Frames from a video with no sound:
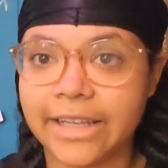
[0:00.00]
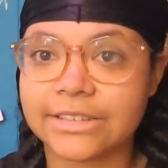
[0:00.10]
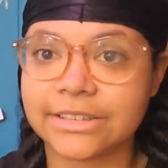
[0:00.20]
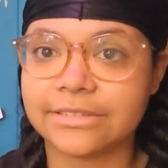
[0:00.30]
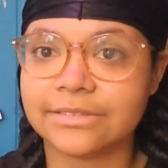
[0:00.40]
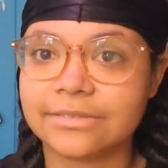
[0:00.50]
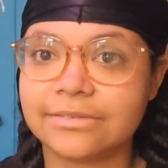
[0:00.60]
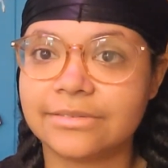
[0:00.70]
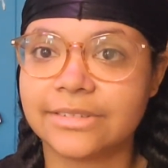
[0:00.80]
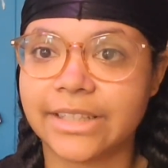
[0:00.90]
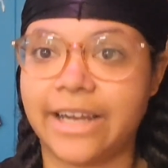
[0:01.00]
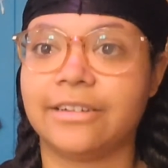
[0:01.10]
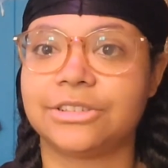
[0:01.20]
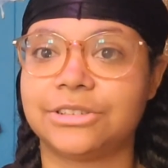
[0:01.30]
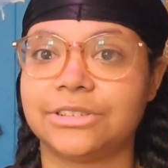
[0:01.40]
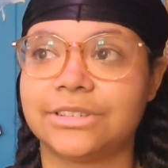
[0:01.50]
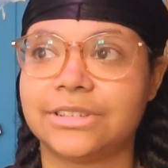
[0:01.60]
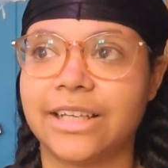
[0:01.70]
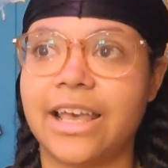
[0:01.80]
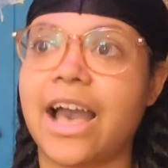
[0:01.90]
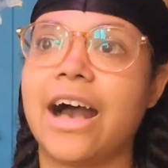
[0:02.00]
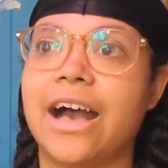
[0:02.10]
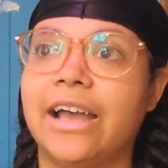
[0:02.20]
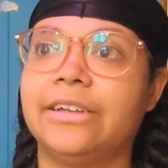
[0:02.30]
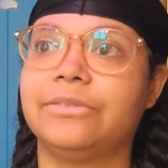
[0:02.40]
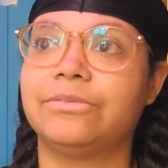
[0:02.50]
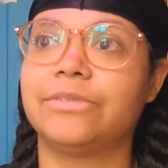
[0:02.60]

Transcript: Asian characters. I